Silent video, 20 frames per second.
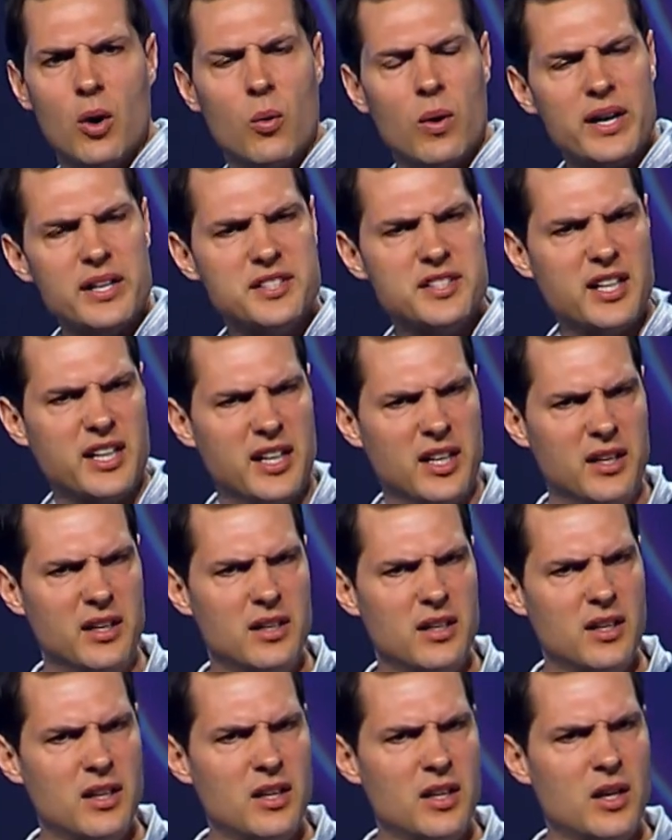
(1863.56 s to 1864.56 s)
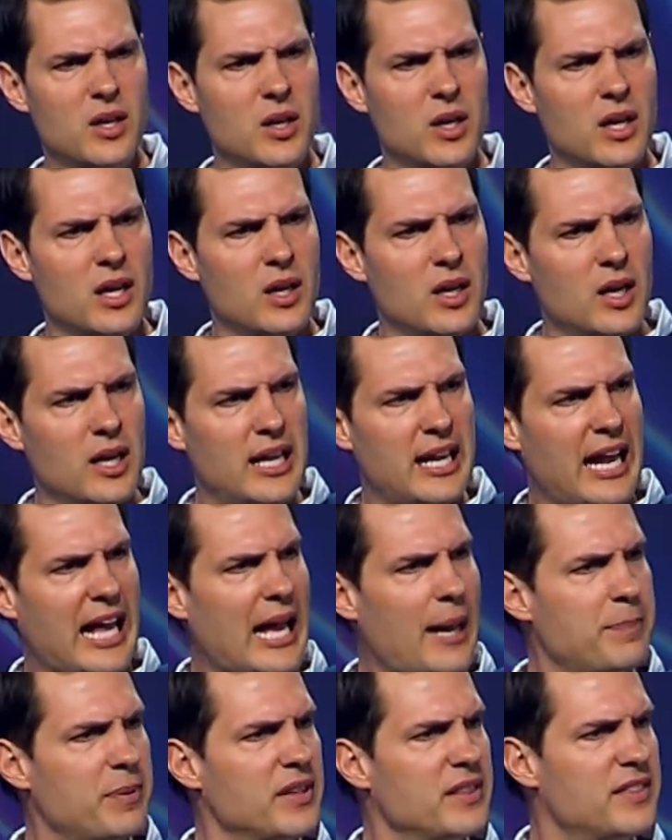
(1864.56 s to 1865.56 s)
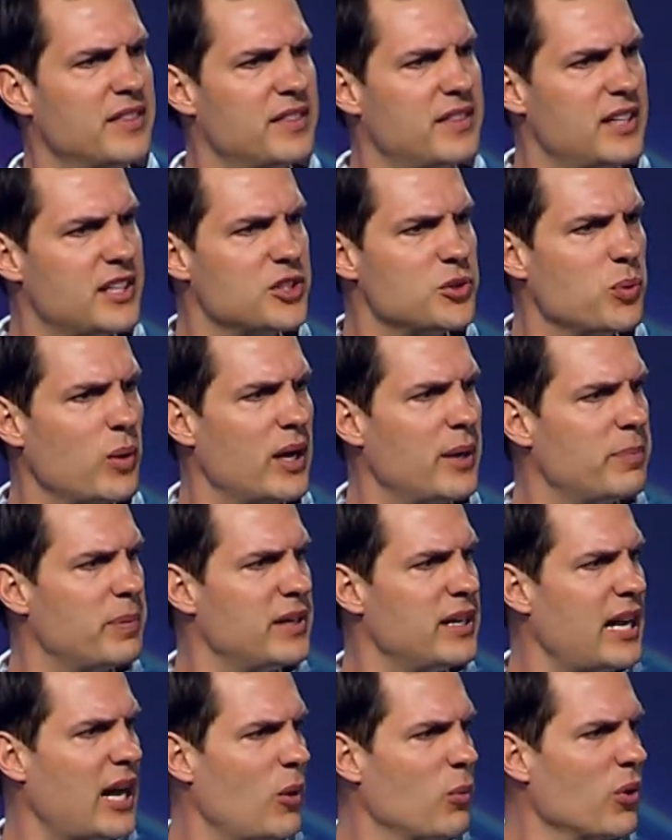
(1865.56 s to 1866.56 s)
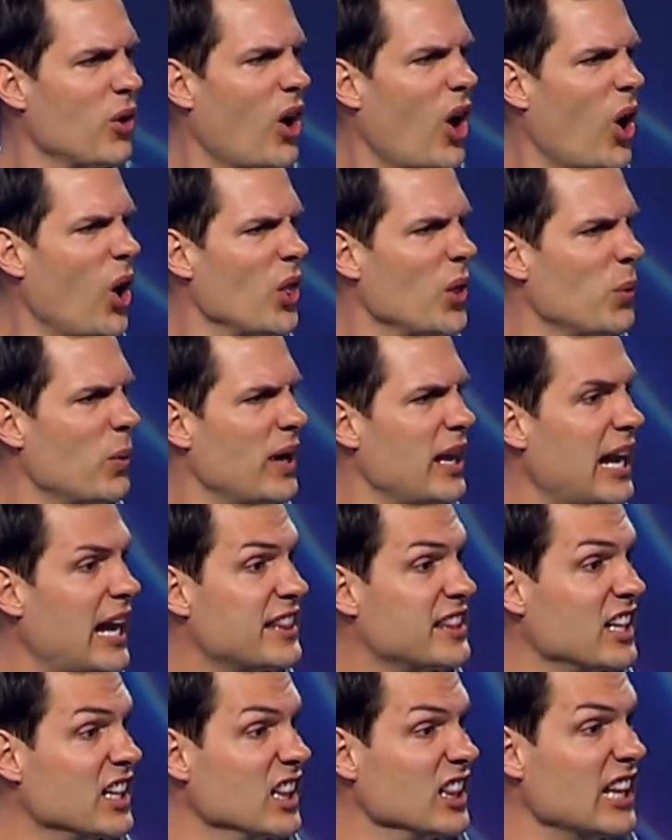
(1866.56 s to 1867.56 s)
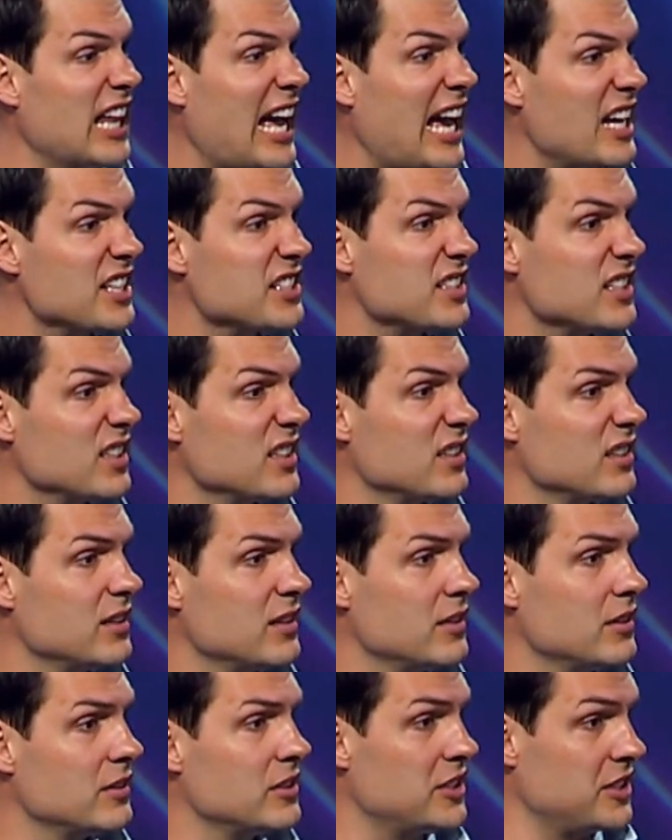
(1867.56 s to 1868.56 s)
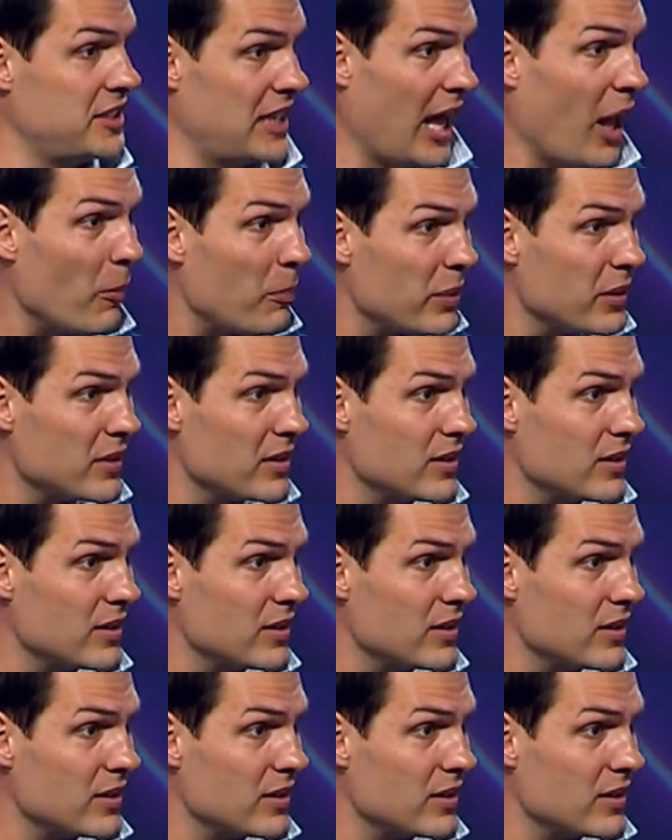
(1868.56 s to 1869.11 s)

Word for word: wait a second, it happened this way, but now we're all the way at the last step?